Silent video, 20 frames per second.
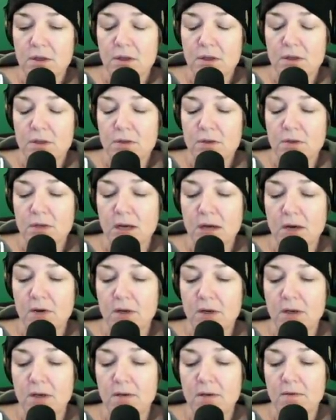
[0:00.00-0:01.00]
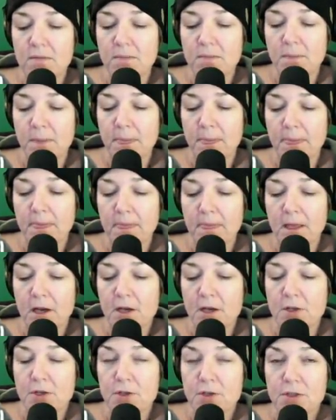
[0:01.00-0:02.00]
So now I
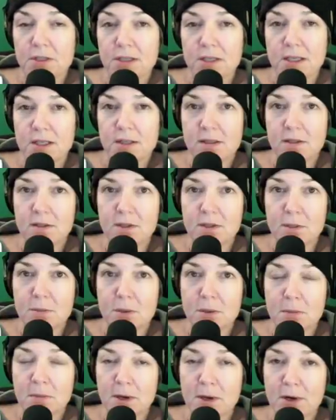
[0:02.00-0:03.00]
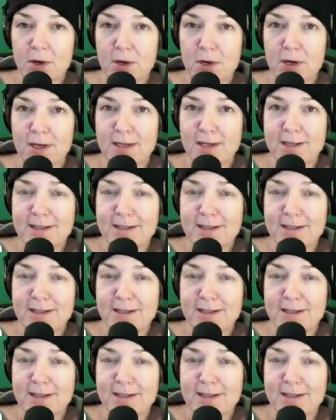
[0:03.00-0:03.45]
understand a little bit better